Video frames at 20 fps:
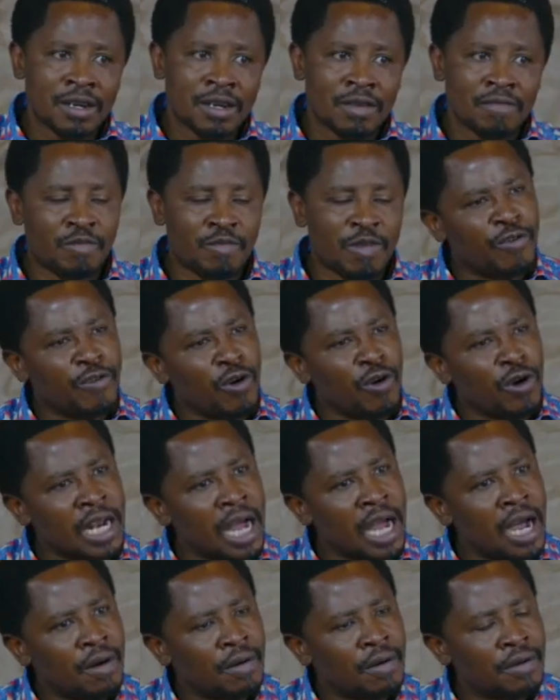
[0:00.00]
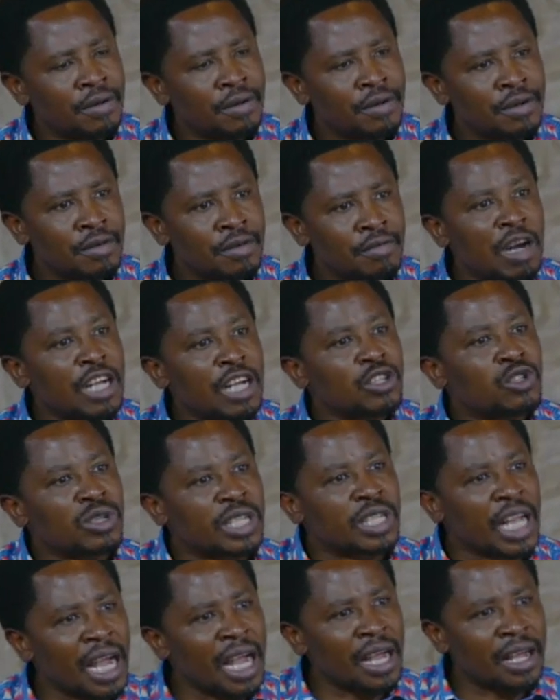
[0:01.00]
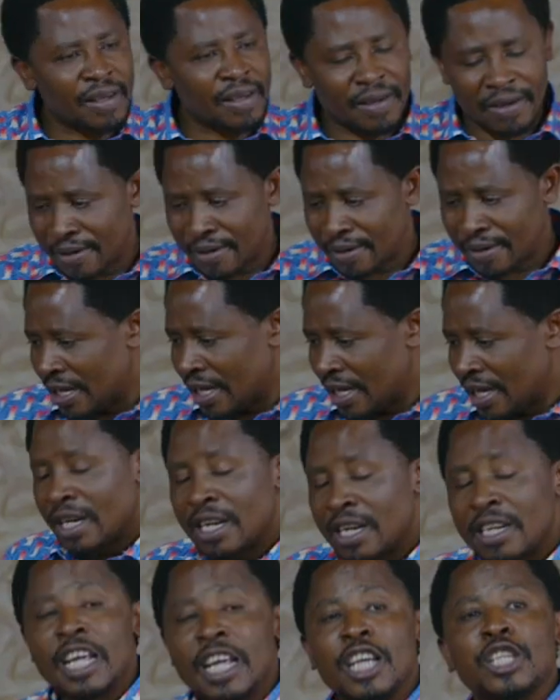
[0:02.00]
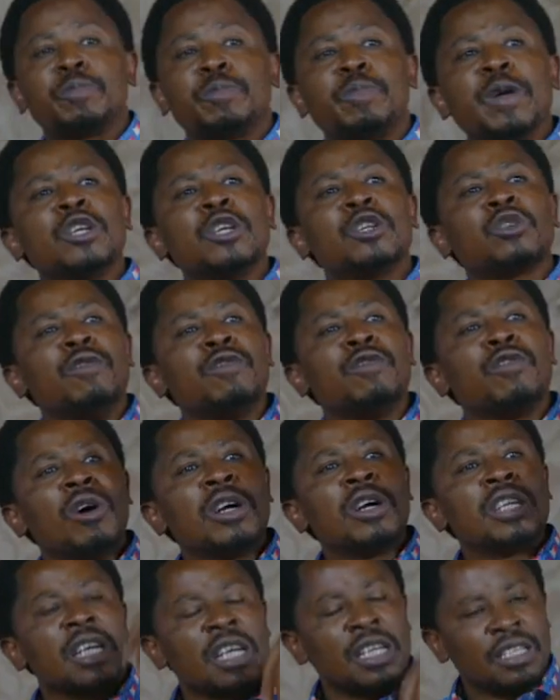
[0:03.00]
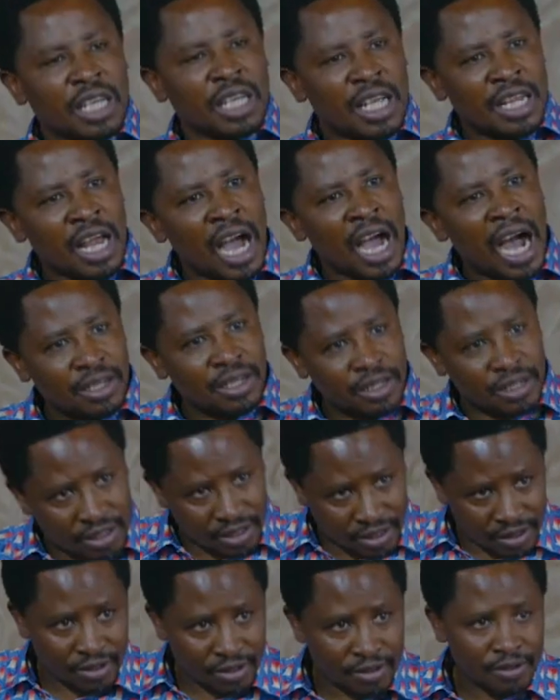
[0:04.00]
before now, but today, the Spirit of God is in us